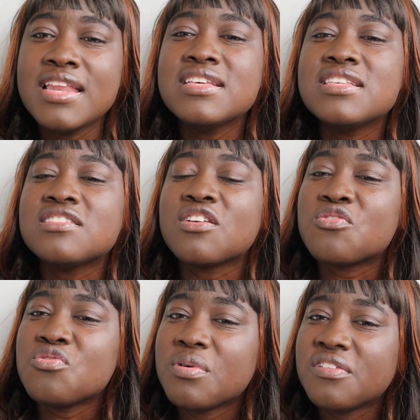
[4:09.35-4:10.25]
This is a
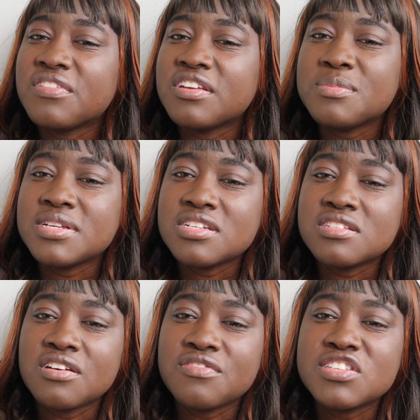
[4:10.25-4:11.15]
group of
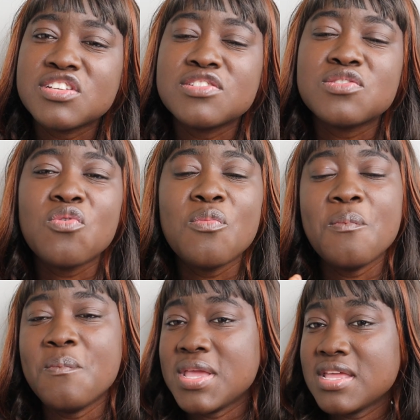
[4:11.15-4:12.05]
admissions officers who
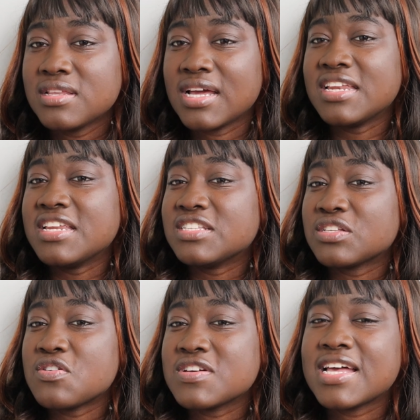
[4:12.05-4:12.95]
meet and
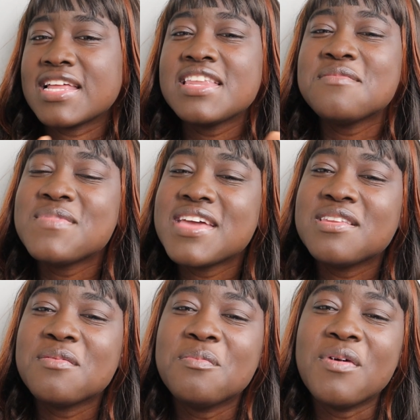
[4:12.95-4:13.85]
discuss and
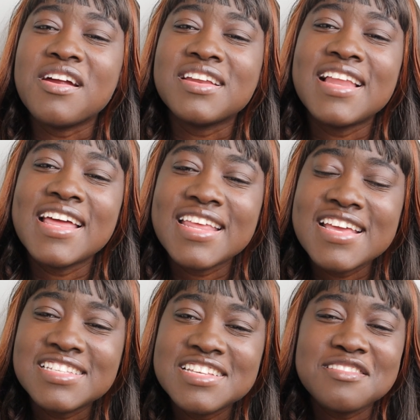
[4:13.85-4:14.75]
debate the borderline
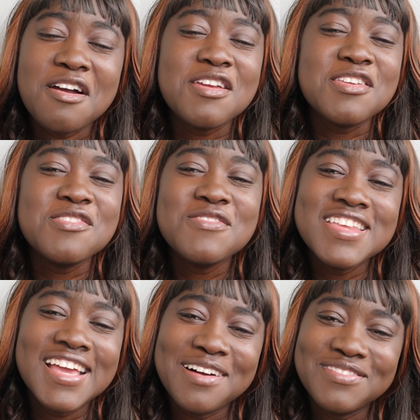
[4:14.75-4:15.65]
cases or
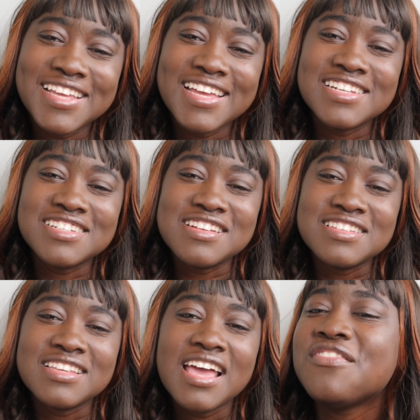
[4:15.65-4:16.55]
unique applications.